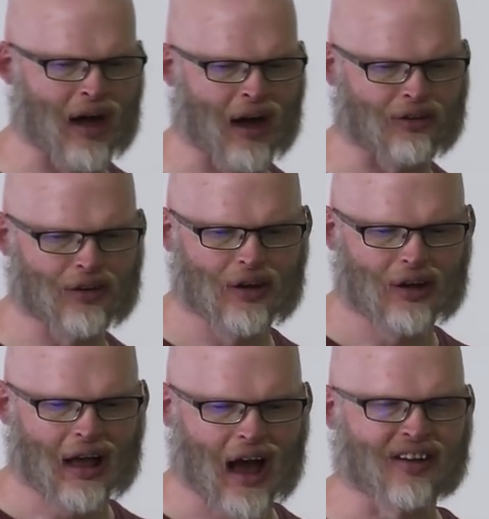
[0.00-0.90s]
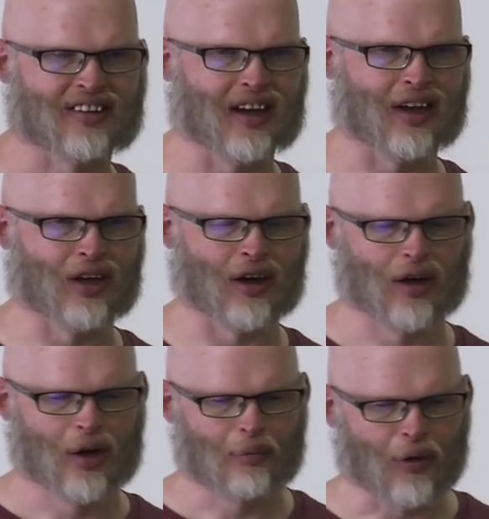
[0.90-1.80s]
that, I'd say
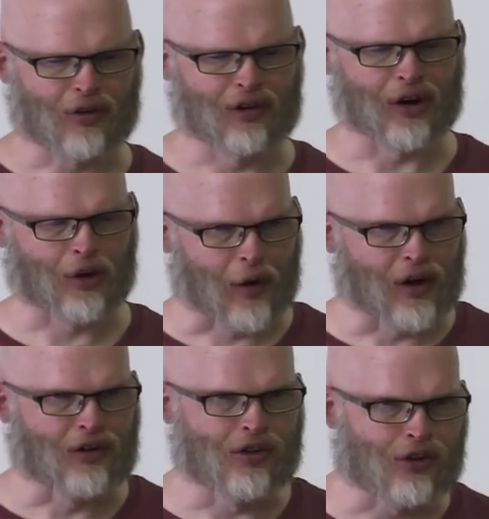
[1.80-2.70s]
that Bosnian, Croatian,